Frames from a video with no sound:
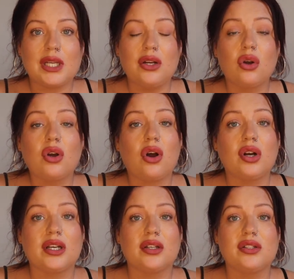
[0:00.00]
Long
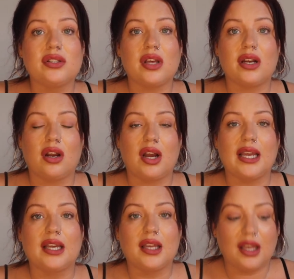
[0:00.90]
cardigans and
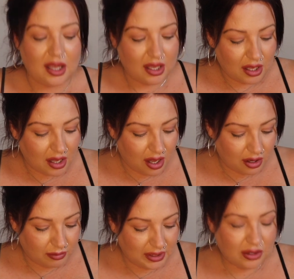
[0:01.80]
like
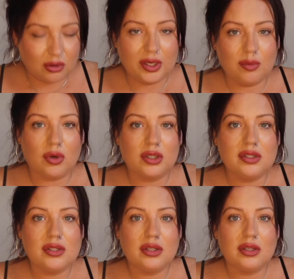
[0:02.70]
little
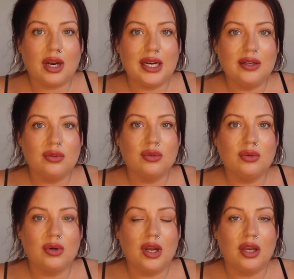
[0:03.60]
all-in-ones. Like
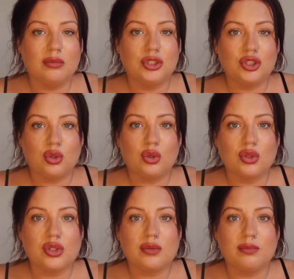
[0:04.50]
little
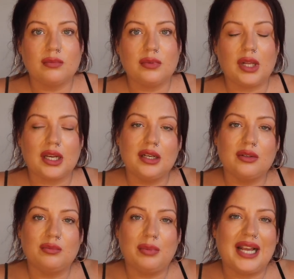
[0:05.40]
shorts. Like a
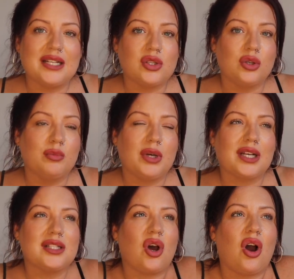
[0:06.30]
little play suit. But like
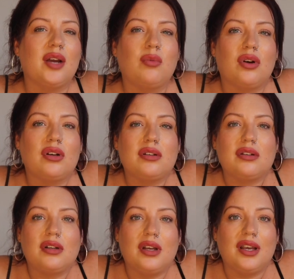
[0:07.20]
a tight one.
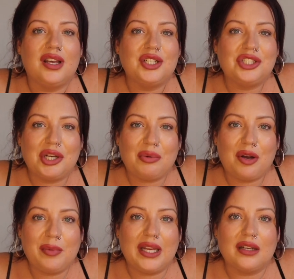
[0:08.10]
Do you know what
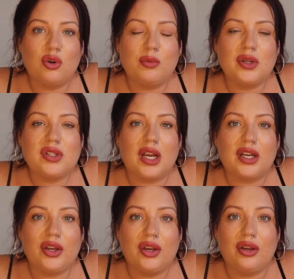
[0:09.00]
I mean? Almost
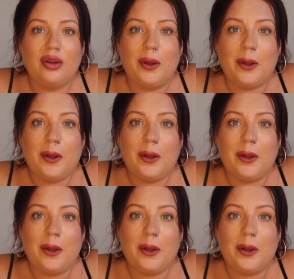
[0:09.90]
like a,